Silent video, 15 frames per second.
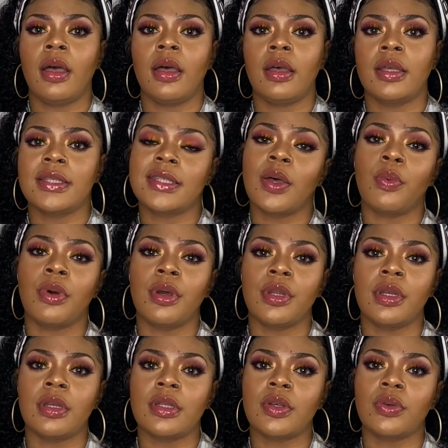
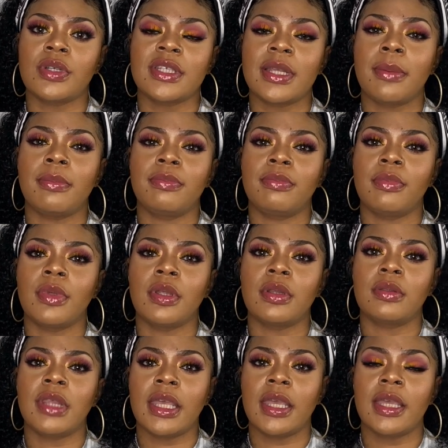someone or
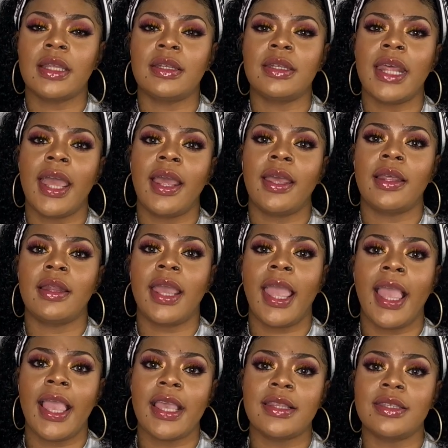something that
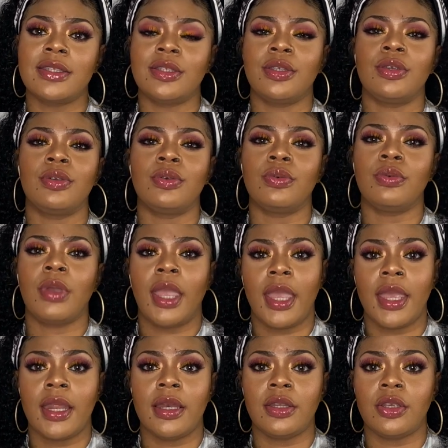aids you
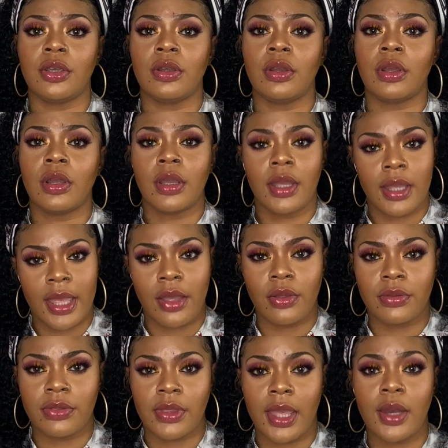in your
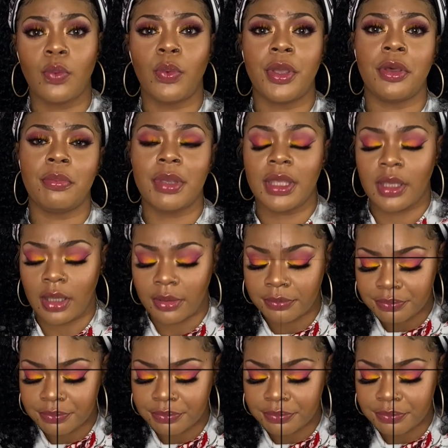health and well-being.